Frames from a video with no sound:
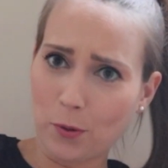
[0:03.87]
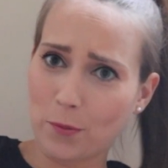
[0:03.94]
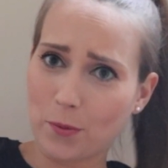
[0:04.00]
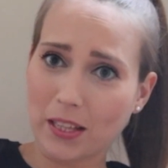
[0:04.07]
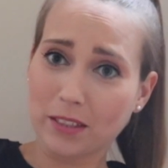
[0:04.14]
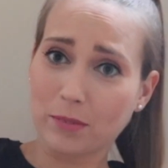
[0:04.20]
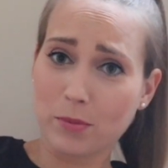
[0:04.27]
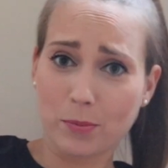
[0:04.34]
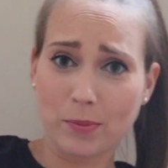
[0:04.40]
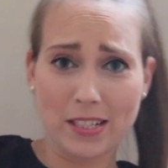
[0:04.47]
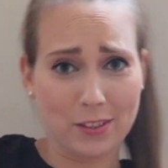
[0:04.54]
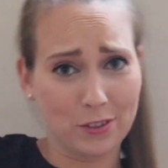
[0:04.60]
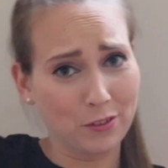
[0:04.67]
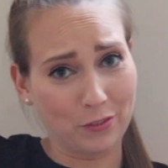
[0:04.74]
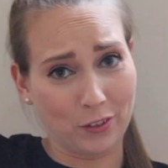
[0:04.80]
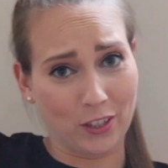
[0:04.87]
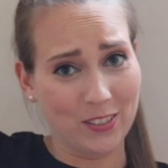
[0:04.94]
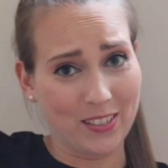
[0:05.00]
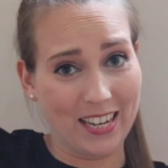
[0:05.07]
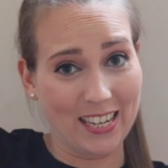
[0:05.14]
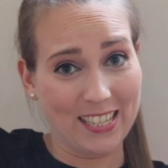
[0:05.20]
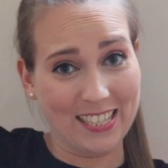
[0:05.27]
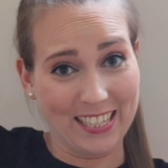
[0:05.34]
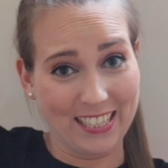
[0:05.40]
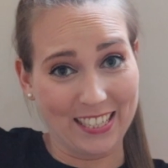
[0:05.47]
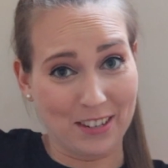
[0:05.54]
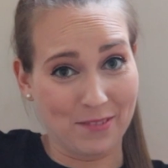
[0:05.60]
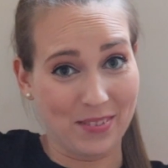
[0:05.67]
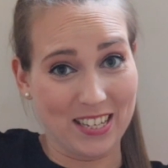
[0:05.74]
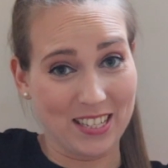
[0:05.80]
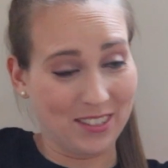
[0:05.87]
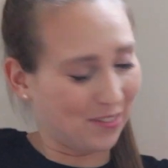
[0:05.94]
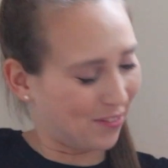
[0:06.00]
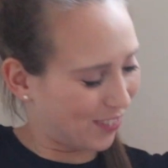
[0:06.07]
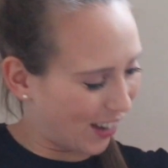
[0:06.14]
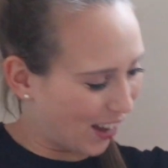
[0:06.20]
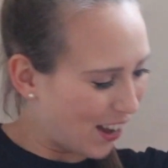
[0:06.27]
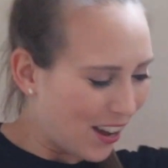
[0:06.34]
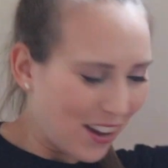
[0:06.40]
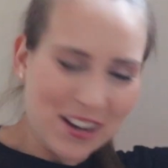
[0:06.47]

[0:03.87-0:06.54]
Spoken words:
welcome to my sofa, just chilling on my sofa.